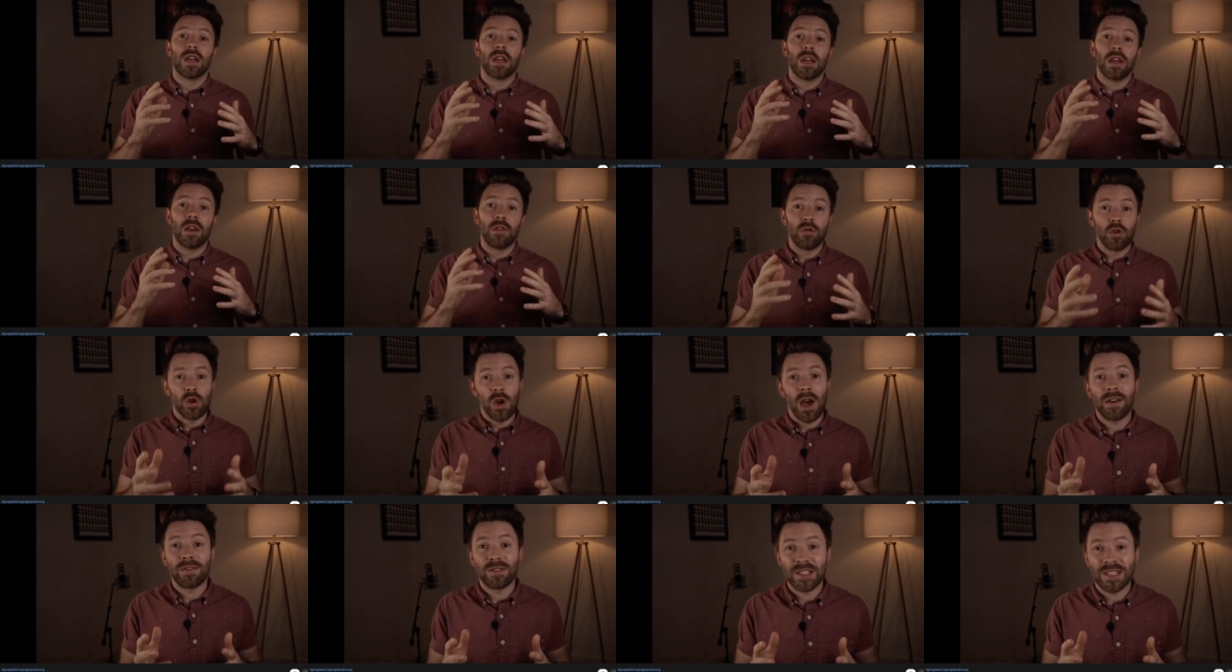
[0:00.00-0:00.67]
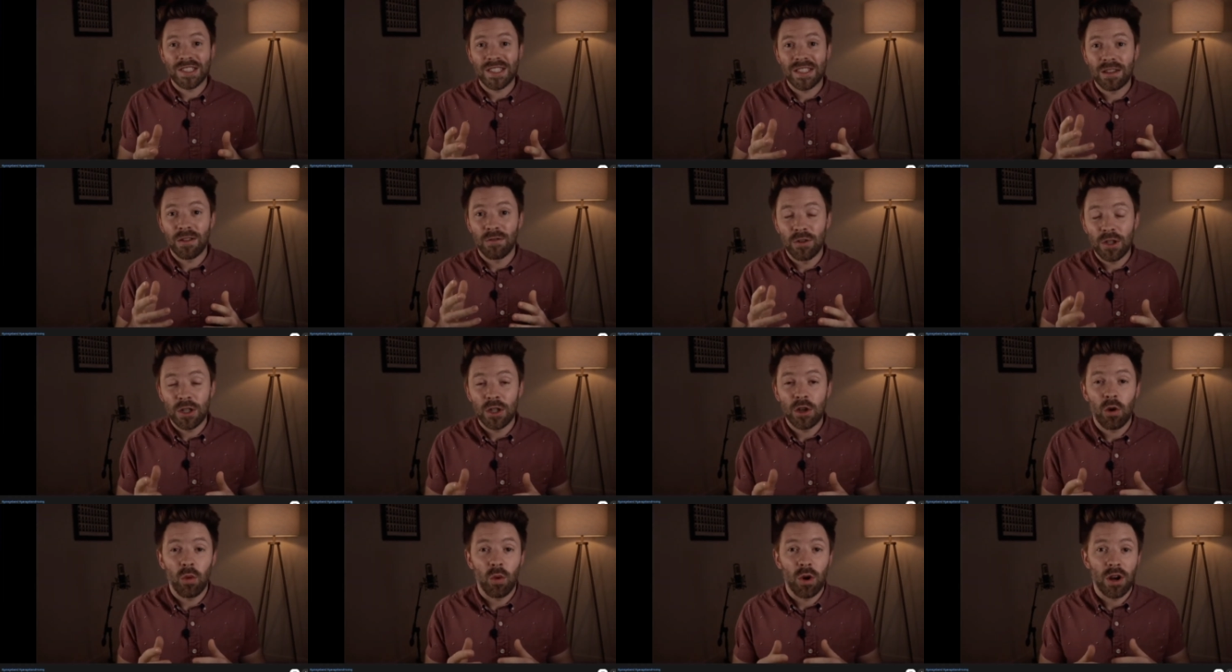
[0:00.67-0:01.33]
if you haven't seen the
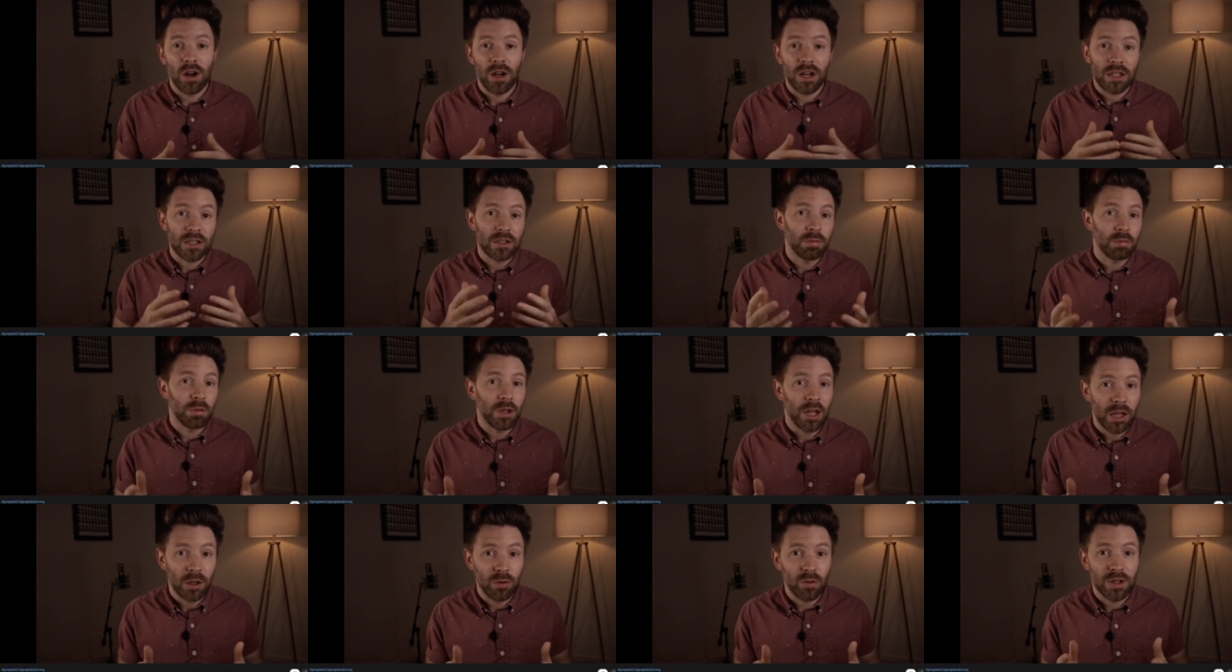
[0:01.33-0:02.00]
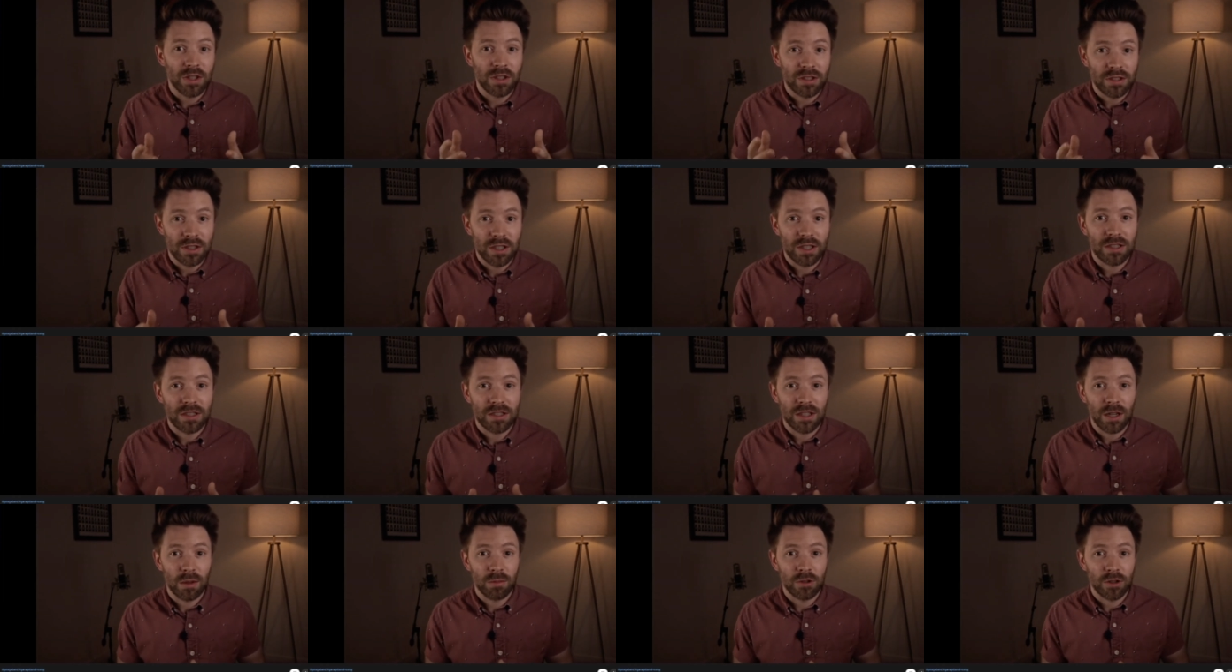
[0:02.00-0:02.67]
video where I explain what the 6
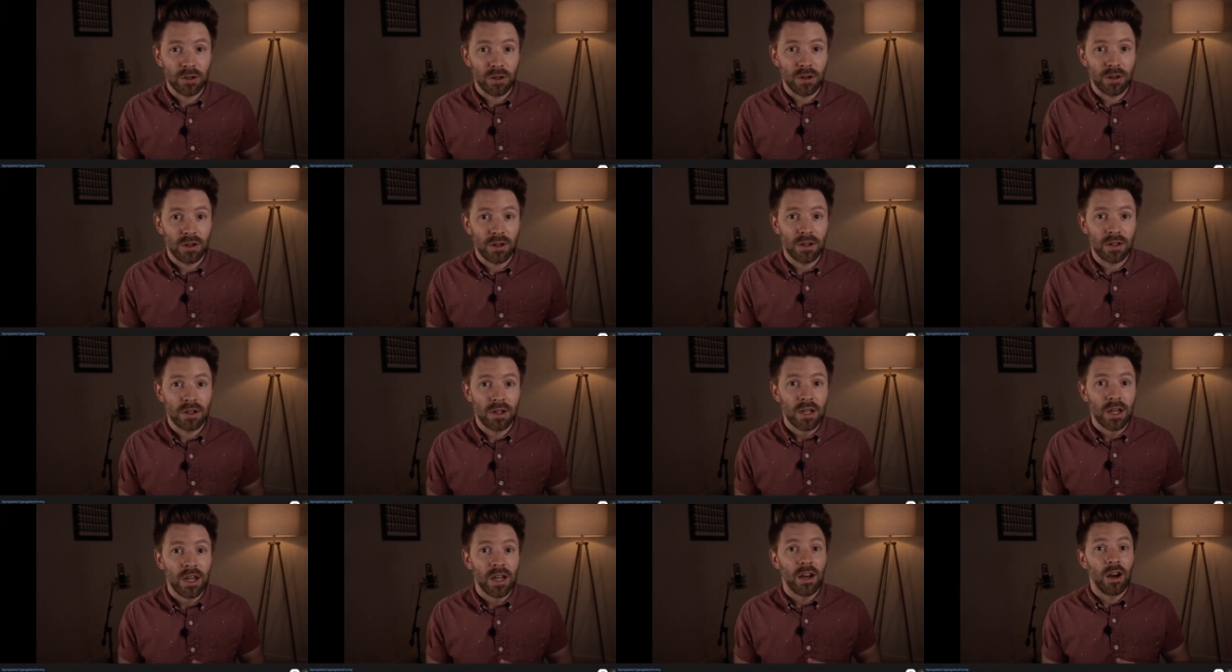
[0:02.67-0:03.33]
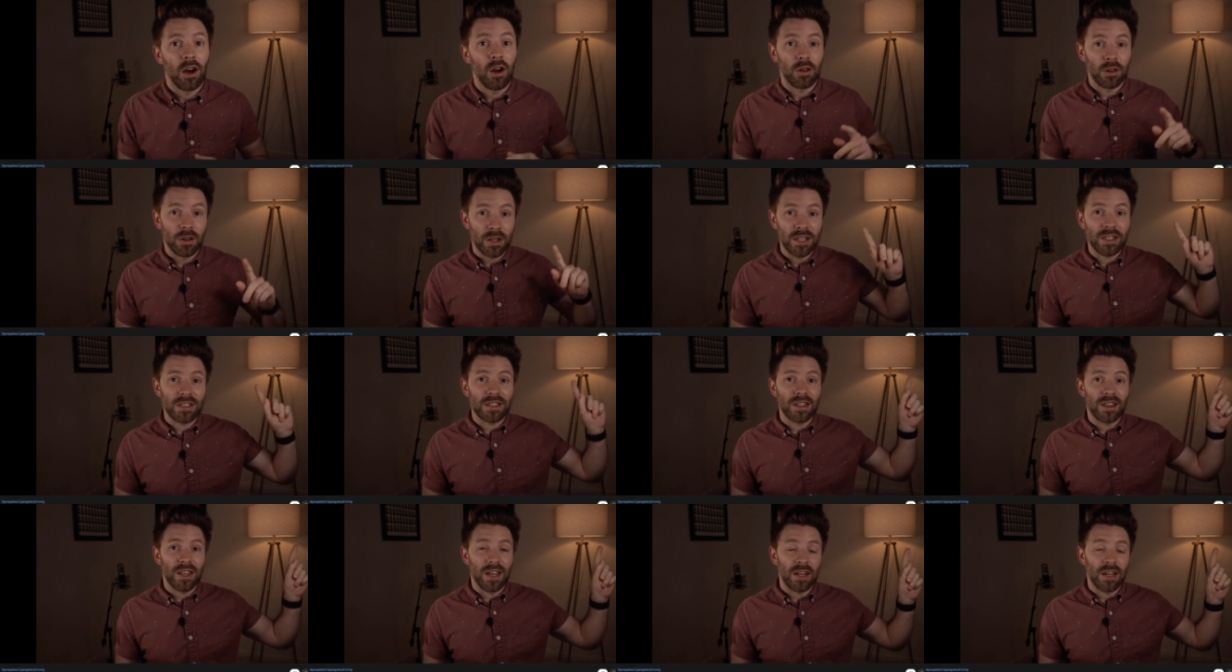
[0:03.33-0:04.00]
steps are, I'll link
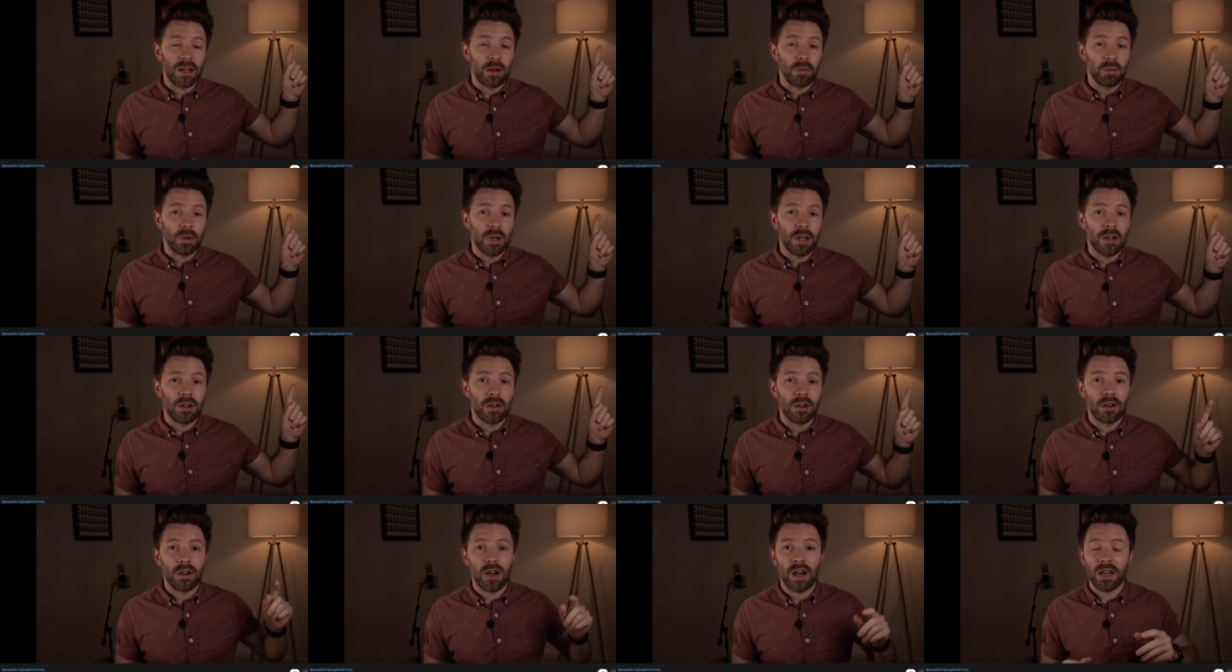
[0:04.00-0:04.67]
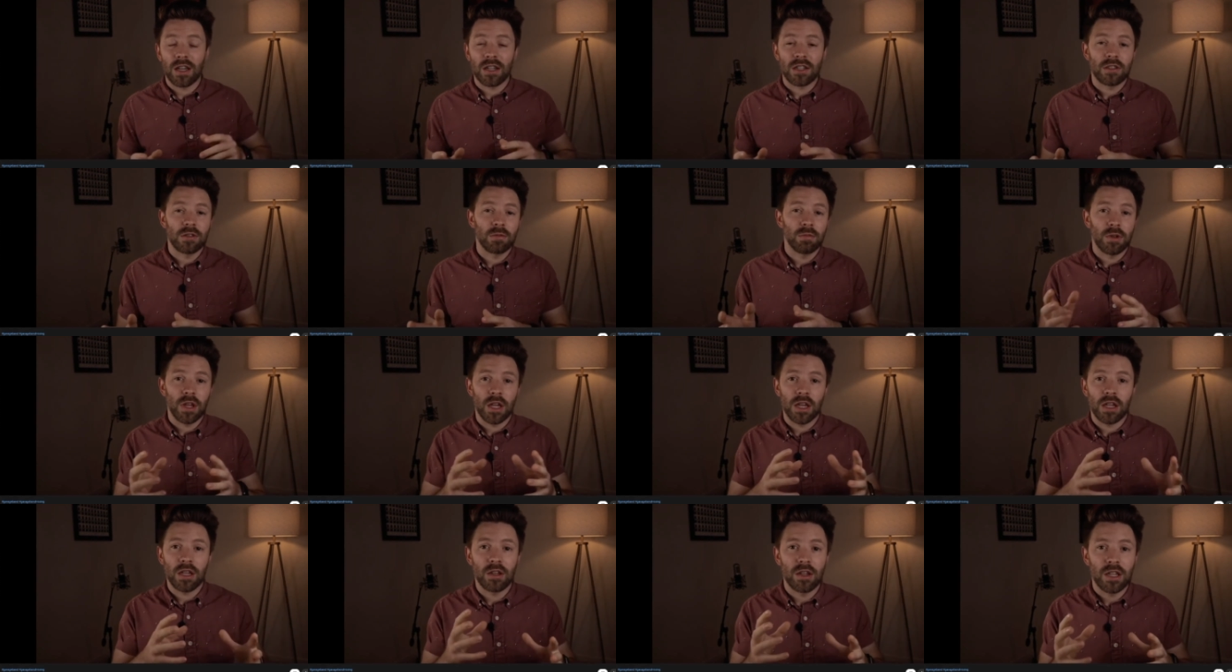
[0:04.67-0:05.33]
to that up here. I
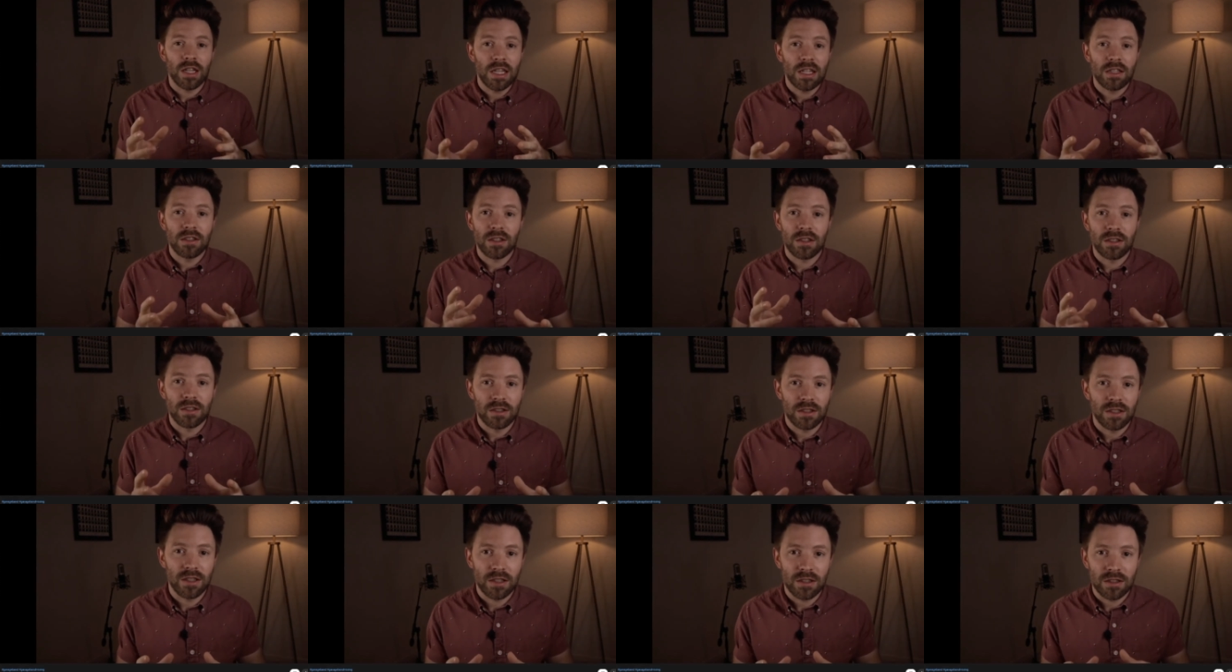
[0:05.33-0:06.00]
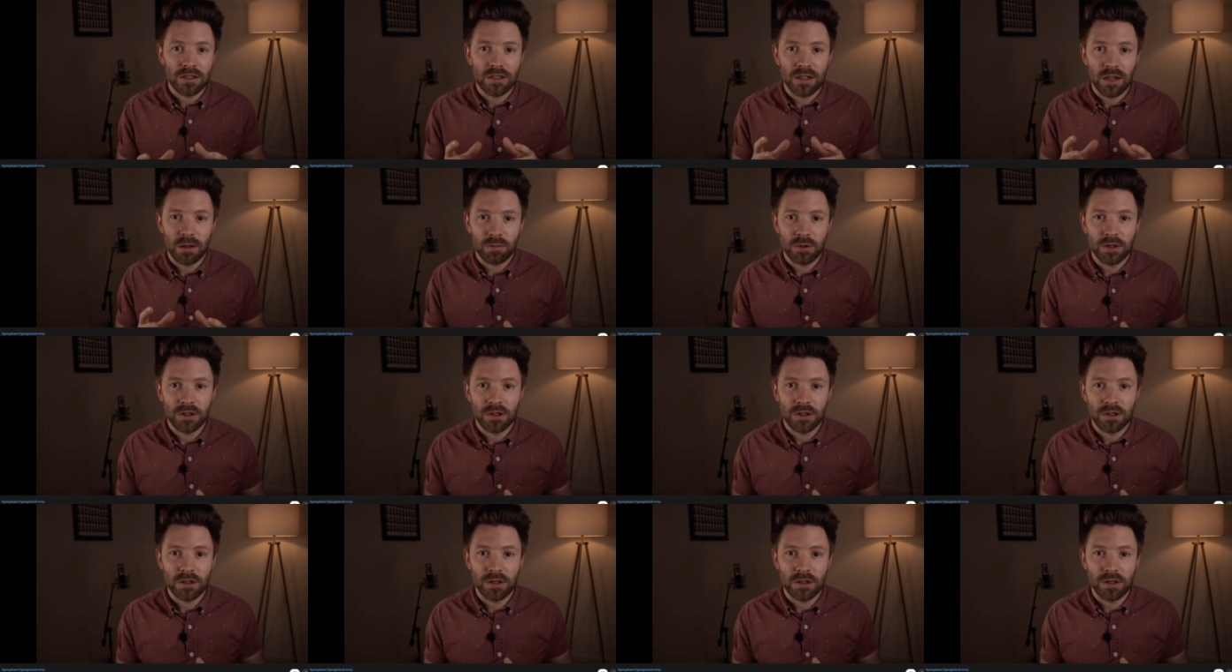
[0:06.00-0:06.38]
explain each of the 6 steps